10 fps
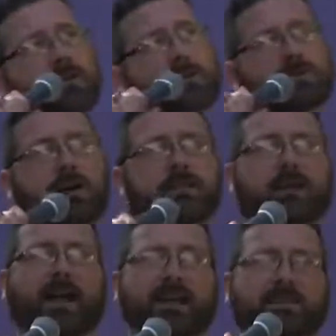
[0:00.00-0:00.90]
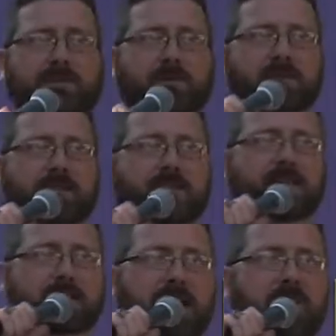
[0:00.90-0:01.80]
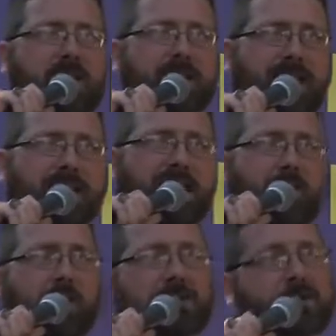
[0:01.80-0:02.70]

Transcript: new drug that I had just recently discovered at that time called